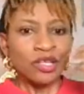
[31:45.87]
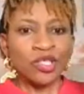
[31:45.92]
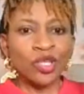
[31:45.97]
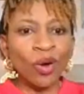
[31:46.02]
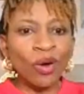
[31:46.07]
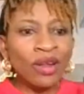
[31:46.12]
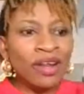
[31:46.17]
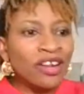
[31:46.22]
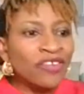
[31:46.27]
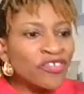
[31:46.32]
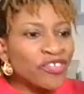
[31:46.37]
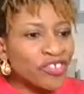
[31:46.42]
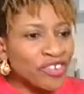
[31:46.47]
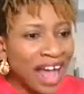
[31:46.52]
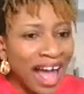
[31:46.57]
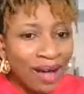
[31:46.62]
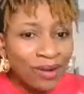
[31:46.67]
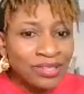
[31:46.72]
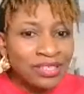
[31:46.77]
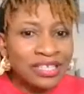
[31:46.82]
So
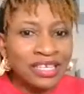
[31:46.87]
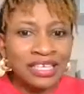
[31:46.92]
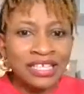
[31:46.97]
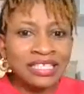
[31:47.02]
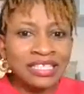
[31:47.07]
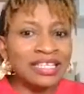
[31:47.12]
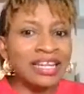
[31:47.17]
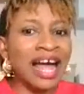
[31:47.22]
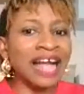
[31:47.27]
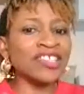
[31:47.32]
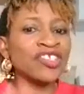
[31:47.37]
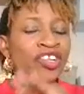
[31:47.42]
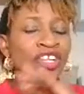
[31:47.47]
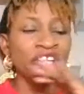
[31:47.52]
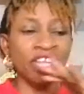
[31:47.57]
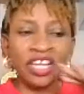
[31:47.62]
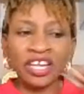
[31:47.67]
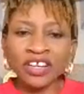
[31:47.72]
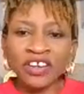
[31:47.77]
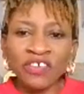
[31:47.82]
shouting is
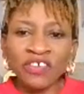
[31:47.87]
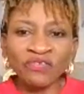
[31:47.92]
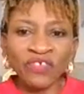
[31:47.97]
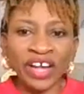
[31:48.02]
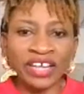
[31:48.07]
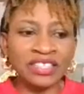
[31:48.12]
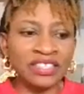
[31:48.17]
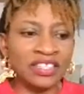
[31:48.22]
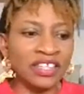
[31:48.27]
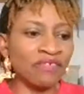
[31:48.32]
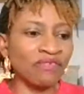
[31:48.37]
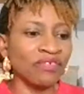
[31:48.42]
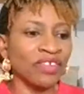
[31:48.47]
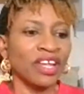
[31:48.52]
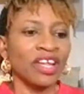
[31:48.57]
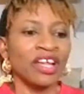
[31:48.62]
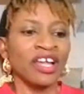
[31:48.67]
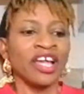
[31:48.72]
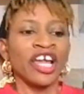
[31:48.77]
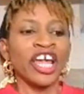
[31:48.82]
largely ineffective.
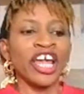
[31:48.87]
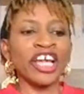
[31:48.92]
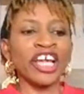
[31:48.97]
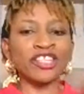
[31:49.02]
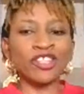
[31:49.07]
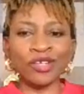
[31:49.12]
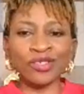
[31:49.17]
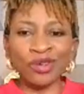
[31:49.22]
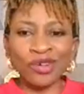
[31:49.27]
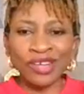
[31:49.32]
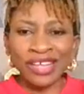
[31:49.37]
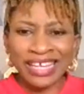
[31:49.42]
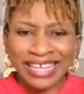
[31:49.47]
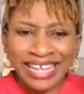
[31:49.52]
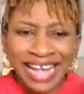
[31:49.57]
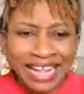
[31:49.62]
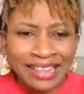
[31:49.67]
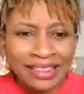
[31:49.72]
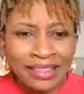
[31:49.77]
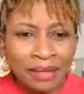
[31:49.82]
It
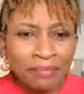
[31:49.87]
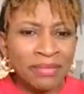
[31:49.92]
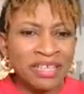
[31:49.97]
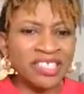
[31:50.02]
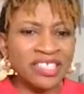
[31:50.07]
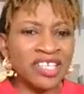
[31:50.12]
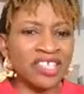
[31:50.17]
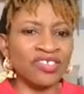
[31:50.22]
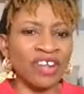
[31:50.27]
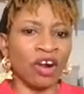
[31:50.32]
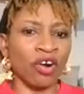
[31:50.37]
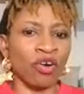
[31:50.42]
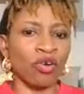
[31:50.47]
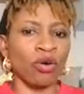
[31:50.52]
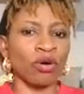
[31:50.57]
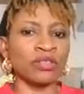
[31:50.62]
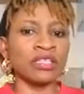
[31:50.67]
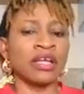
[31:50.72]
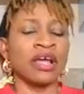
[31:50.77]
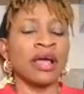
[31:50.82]
doesn't get the message
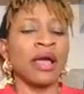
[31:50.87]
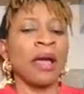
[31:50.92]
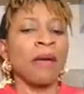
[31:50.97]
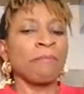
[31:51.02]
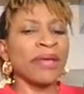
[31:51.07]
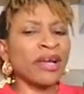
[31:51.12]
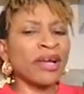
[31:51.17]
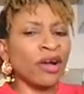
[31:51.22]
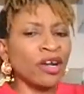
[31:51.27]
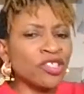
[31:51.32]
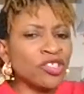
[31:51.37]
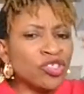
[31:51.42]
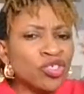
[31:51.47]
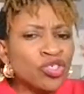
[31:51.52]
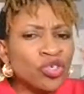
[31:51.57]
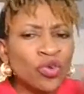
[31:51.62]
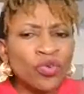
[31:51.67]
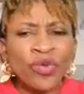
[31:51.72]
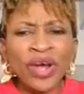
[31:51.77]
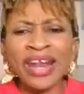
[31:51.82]
across because
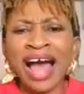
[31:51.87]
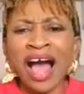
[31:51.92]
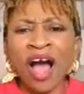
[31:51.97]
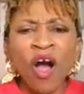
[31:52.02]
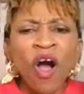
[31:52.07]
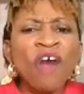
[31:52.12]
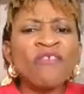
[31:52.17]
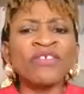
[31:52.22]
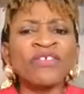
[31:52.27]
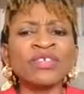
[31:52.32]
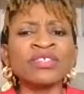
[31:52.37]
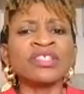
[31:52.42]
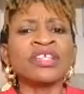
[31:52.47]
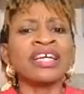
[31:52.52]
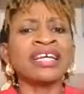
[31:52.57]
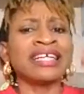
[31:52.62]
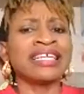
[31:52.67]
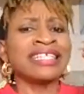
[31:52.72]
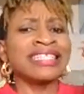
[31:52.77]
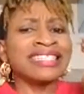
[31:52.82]
children are
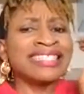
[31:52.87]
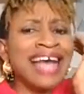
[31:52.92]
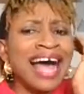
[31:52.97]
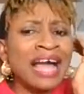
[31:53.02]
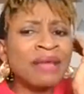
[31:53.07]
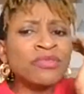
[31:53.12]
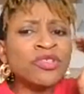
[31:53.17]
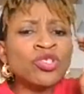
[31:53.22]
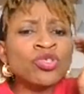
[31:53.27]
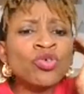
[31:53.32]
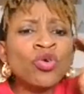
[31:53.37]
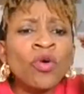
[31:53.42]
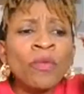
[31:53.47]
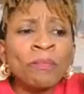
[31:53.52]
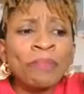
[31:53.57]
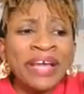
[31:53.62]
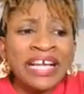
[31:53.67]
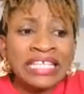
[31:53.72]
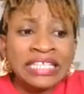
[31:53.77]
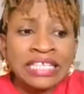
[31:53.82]
oftentimes
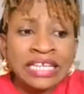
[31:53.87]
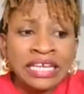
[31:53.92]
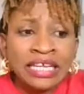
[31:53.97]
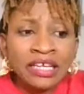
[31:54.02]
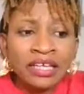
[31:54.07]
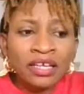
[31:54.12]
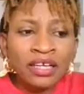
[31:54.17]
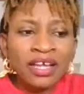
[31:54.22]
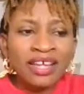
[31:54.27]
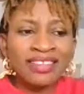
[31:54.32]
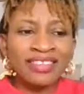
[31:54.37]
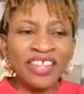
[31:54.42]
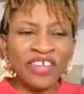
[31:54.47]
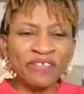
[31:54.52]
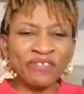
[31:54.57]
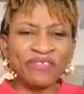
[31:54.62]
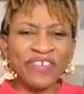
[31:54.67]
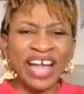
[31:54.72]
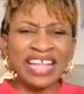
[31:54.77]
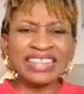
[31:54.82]
too busy
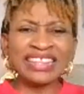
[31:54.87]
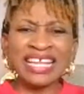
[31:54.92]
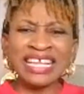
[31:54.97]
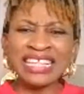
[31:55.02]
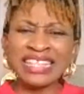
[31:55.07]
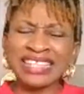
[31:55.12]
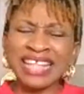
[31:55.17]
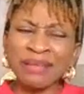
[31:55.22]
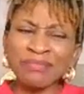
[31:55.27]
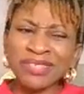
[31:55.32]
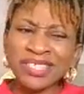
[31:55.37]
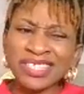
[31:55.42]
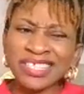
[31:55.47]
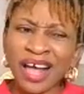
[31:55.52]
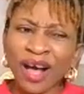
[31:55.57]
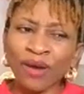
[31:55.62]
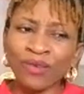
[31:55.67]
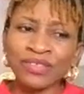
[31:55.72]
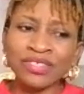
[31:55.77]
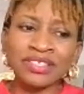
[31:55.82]
defending
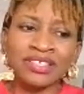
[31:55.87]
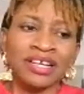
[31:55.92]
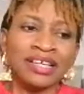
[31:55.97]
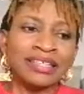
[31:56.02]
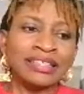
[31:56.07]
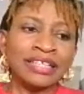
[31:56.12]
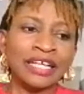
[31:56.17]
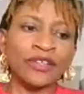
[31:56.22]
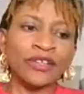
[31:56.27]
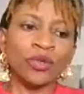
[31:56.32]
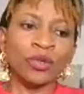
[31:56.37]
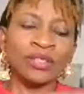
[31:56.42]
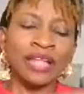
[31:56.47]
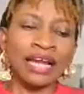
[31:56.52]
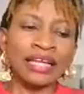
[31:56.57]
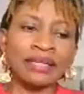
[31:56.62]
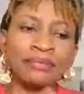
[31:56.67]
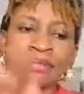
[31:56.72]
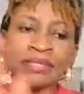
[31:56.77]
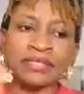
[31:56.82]
themselves. They
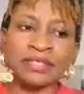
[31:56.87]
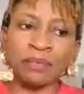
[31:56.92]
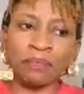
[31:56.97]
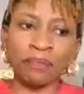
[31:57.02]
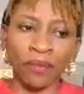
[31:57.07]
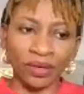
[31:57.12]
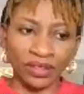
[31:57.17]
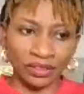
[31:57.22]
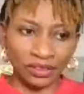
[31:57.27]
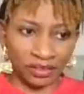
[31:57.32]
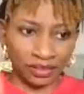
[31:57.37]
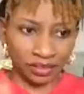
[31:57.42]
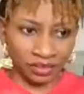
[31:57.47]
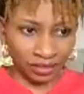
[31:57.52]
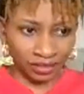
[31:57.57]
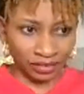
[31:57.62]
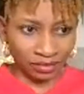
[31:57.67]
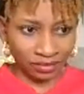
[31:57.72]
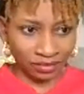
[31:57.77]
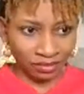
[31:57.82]
totally miss the point.
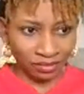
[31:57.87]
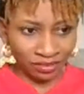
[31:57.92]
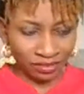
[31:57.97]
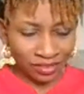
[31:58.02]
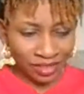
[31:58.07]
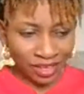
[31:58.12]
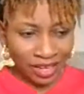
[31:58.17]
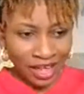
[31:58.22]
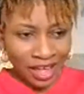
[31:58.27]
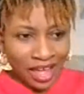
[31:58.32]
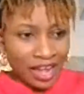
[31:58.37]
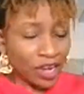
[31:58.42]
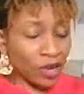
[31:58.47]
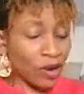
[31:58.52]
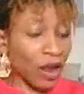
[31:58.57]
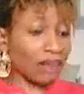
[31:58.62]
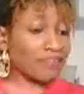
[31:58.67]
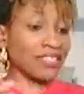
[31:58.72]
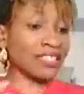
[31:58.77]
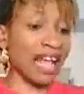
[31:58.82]
You
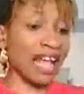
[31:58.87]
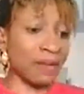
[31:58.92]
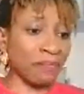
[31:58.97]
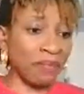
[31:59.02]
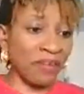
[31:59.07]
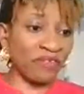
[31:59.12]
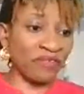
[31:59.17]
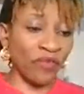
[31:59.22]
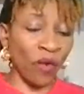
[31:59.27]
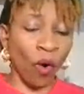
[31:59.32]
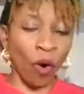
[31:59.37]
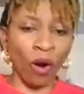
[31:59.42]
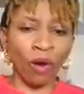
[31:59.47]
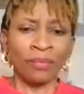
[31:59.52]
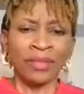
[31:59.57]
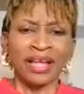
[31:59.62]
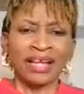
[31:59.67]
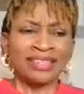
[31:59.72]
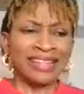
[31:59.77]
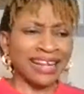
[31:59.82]
know, I've said
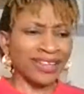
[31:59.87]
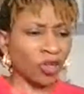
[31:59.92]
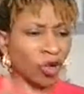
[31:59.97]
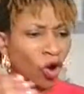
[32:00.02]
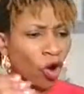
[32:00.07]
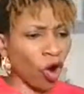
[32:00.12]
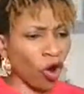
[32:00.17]
before that